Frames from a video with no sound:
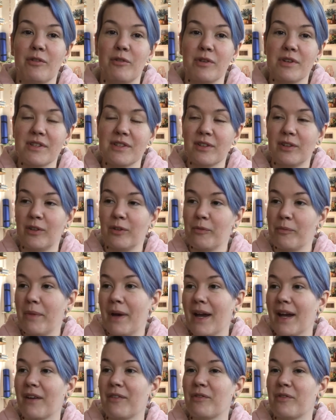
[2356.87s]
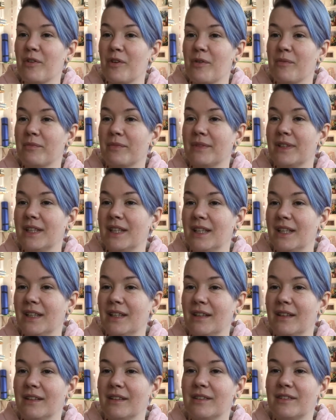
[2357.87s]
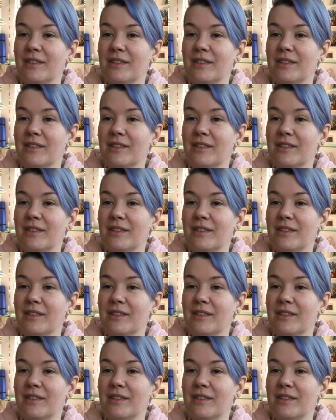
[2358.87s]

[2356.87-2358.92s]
result back from the